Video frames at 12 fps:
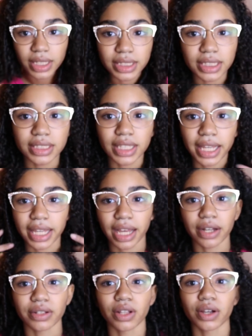This is like
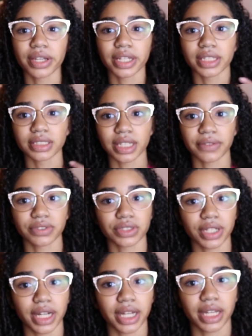how long it is
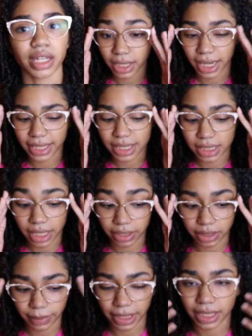after I kind of
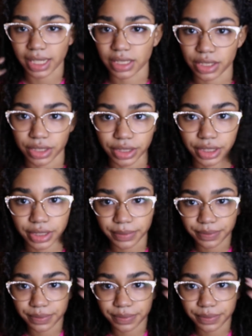styled it. My glasses are dirty.